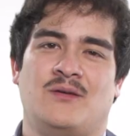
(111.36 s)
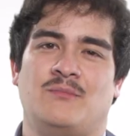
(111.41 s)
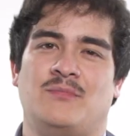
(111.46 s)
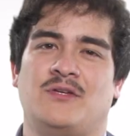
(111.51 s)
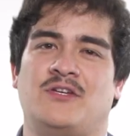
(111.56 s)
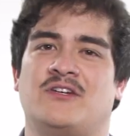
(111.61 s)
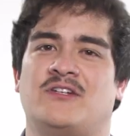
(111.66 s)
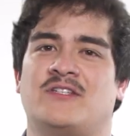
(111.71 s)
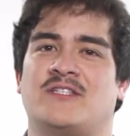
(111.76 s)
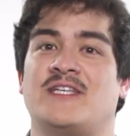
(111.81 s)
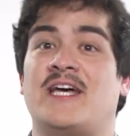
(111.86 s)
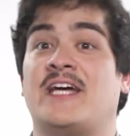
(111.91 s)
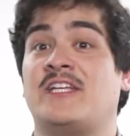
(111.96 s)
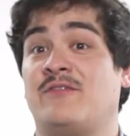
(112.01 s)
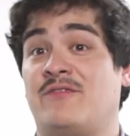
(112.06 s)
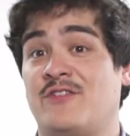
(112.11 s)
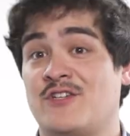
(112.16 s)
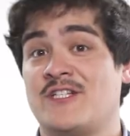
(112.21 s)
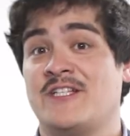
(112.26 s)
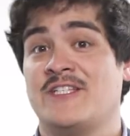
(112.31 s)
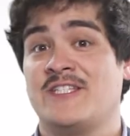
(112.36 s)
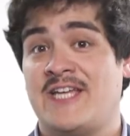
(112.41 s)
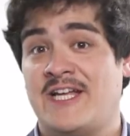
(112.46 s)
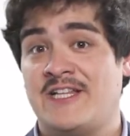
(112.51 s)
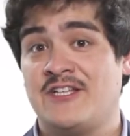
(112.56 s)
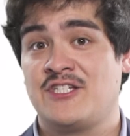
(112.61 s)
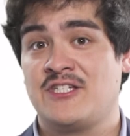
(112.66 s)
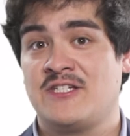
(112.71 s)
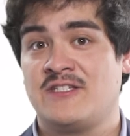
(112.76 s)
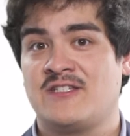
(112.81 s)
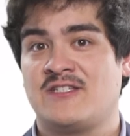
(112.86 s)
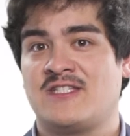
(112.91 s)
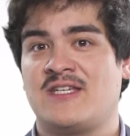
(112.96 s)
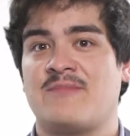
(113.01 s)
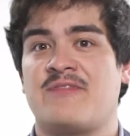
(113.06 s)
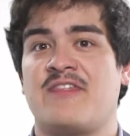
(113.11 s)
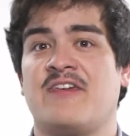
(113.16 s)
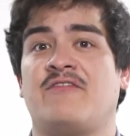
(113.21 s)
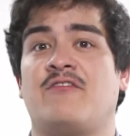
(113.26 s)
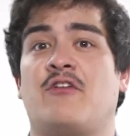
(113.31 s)
Because artificial intelligence is
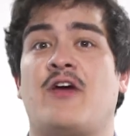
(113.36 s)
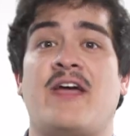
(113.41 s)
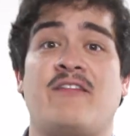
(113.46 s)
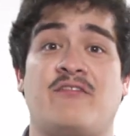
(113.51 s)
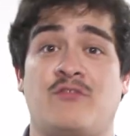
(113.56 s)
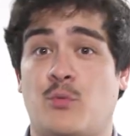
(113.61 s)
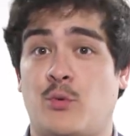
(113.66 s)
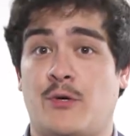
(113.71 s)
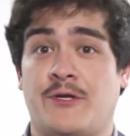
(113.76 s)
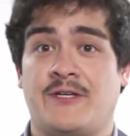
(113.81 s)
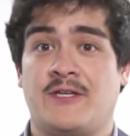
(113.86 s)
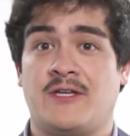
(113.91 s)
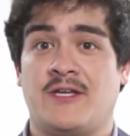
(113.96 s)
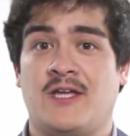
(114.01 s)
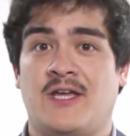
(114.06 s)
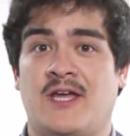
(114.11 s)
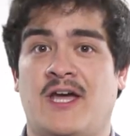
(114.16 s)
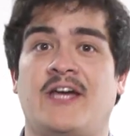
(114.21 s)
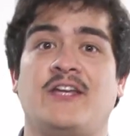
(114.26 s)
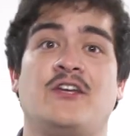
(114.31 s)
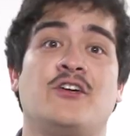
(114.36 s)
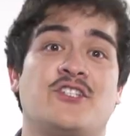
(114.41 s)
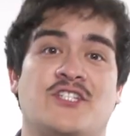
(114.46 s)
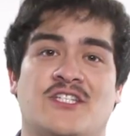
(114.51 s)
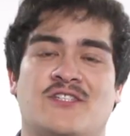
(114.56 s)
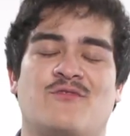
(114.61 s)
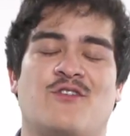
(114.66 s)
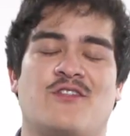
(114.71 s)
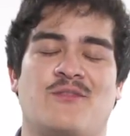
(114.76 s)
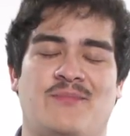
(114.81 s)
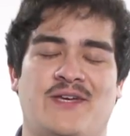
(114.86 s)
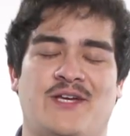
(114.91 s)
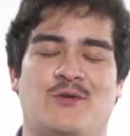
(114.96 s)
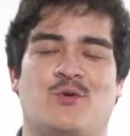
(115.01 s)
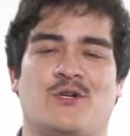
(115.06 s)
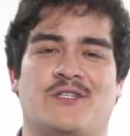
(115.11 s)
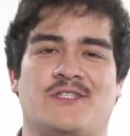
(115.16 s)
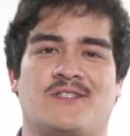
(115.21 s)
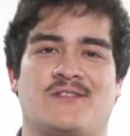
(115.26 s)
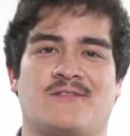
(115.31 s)
something for everyone and not just for the big
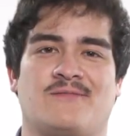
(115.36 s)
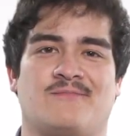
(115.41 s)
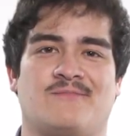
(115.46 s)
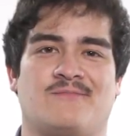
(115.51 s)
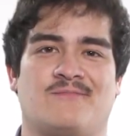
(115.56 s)
ones.